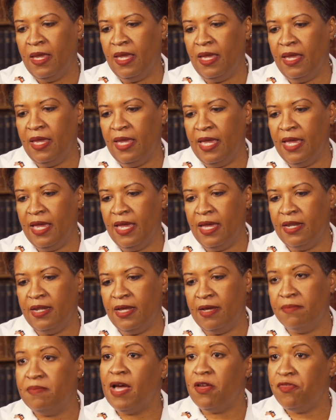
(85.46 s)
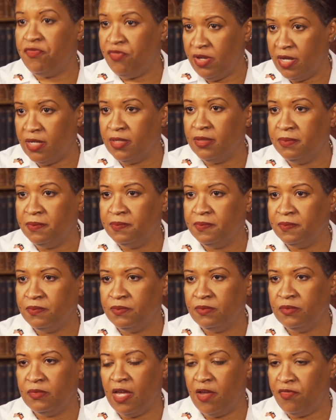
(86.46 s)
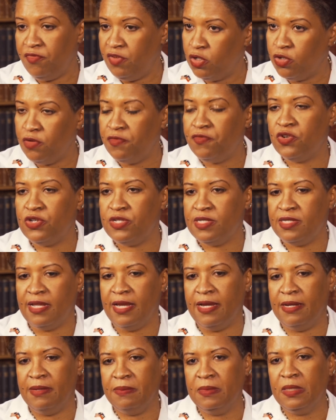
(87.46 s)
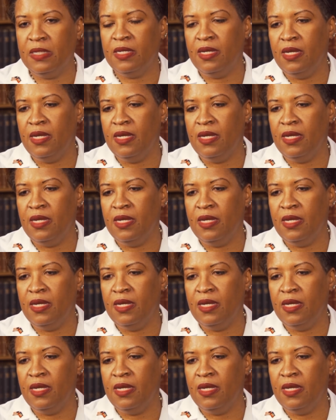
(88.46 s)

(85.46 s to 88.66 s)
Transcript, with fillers: And I failed the first time,